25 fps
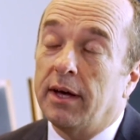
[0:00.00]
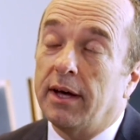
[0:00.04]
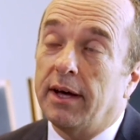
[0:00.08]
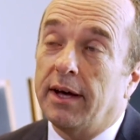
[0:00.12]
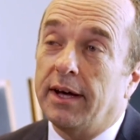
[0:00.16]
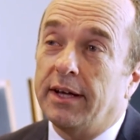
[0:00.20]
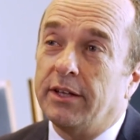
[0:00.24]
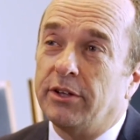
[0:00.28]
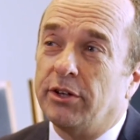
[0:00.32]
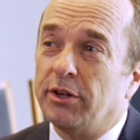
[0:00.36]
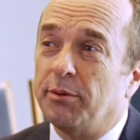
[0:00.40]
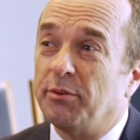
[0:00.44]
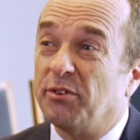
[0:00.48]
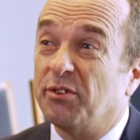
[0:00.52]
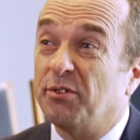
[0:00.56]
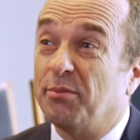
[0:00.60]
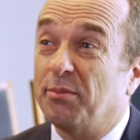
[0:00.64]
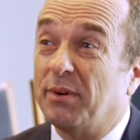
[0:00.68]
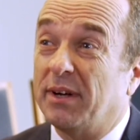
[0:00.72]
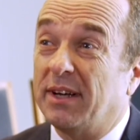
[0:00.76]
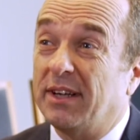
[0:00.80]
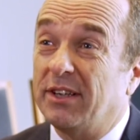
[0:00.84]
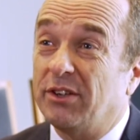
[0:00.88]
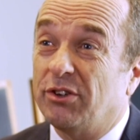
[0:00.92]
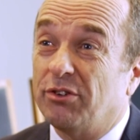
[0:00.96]
In terms of
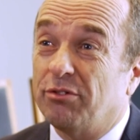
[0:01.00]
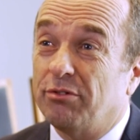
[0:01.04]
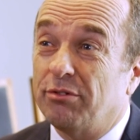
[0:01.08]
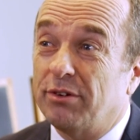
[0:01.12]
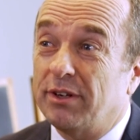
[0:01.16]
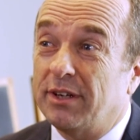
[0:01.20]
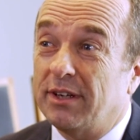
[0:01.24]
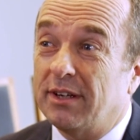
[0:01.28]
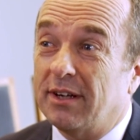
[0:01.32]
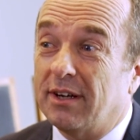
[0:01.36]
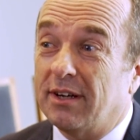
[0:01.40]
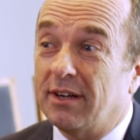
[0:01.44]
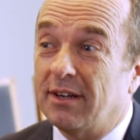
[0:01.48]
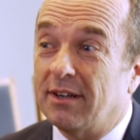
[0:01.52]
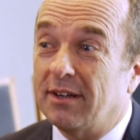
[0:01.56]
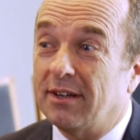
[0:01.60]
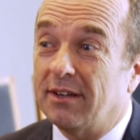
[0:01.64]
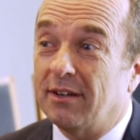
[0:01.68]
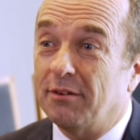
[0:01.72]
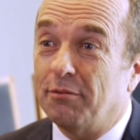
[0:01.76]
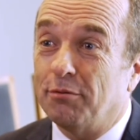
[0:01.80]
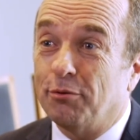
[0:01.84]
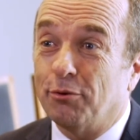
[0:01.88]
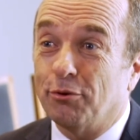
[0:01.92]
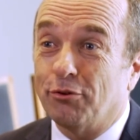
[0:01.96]
my history,
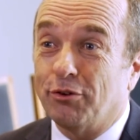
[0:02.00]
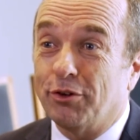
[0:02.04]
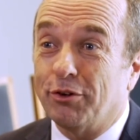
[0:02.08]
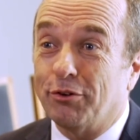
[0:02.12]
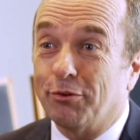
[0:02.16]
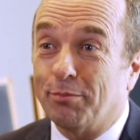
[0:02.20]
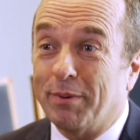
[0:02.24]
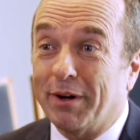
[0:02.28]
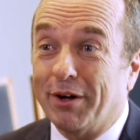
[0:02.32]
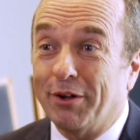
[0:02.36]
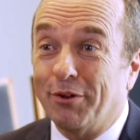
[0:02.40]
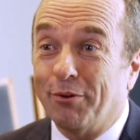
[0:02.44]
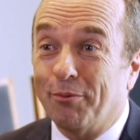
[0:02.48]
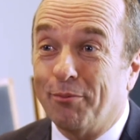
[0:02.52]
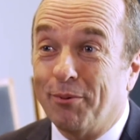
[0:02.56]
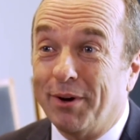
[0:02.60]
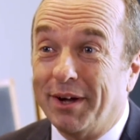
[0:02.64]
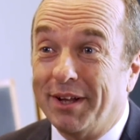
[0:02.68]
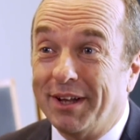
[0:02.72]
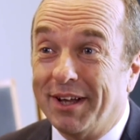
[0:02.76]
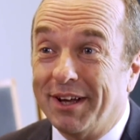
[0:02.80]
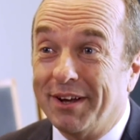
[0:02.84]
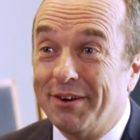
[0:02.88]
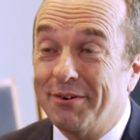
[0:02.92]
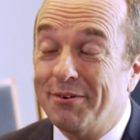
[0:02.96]
unfortunately it goes back a long
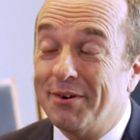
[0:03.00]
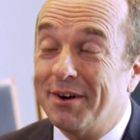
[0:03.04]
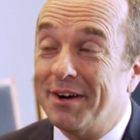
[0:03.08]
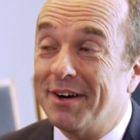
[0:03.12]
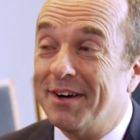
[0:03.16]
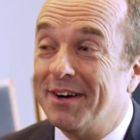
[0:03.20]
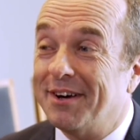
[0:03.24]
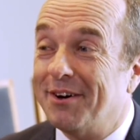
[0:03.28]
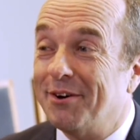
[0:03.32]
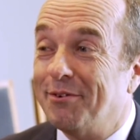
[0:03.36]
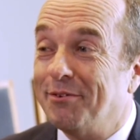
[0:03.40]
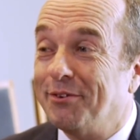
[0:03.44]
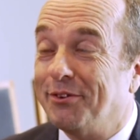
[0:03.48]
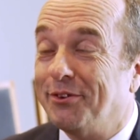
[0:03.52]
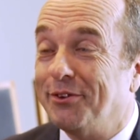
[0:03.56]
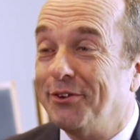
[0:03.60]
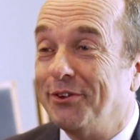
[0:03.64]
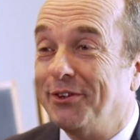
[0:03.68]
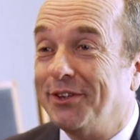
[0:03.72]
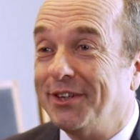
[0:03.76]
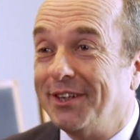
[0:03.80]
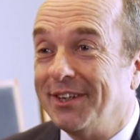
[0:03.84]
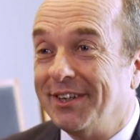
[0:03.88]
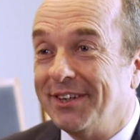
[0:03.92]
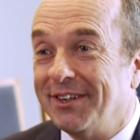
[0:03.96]
way now, over
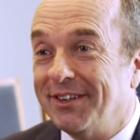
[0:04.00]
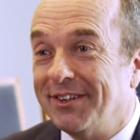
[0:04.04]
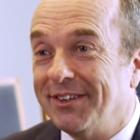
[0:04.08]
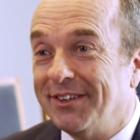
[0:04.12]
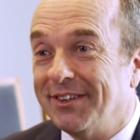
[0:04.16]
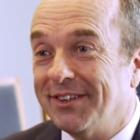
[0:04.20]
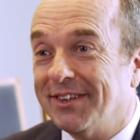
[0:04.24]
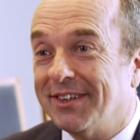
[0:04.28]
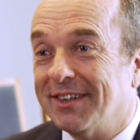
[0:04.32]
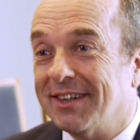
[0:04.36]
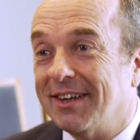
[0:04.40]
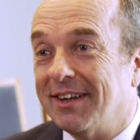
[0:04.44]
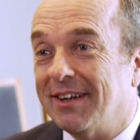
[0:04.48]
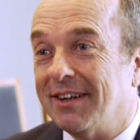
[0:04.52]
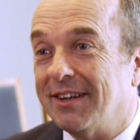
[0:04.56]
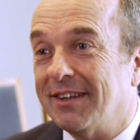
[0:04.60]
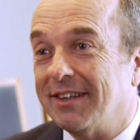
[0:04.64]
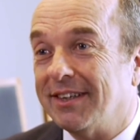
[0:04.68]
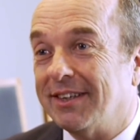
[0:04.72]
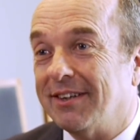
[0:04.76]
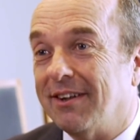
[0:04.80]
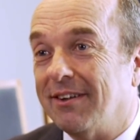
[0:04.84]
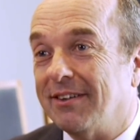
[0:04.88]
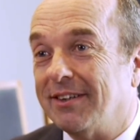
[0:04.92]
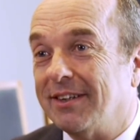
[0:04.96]
30 years,
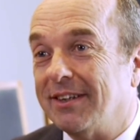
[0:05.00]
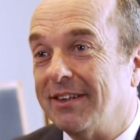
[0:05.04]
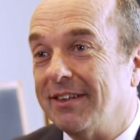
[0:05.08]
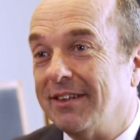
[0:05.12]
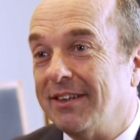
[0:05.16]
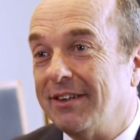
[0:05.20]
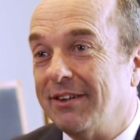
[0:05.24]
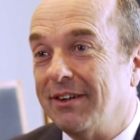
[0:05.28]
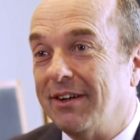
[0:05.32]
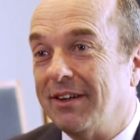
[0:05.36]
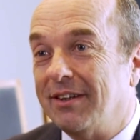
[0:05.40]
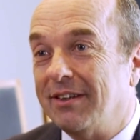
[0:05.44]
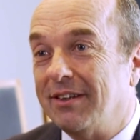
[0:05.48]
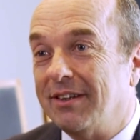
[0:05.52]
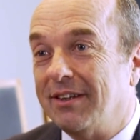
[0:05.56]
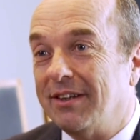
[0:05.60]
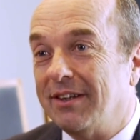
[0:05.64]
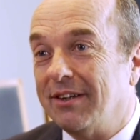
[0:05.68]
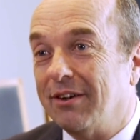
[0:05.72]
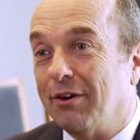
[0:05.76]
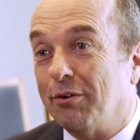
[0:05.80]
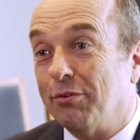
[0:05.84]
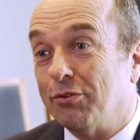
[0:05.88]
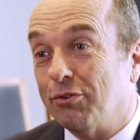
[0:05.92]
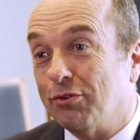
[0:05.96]
starting in
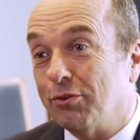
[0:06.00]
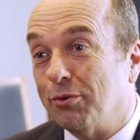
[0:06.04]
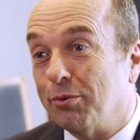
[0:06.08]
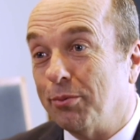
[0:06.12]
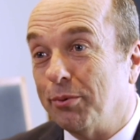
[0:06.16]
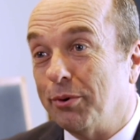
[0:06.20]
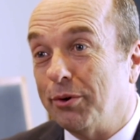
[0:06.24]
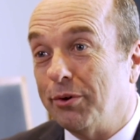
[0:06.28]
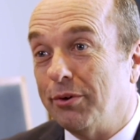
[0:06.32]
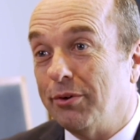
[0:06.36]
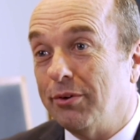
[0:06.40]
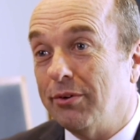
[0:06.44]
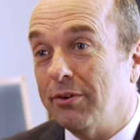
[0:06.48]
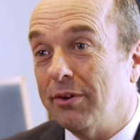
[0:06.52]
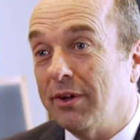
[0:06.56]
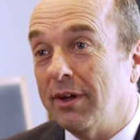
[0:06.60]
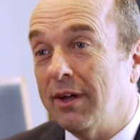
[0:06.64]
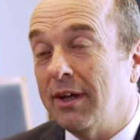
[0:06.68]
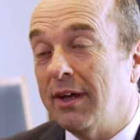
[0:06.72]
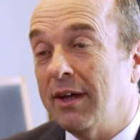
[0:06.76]
the offshore world.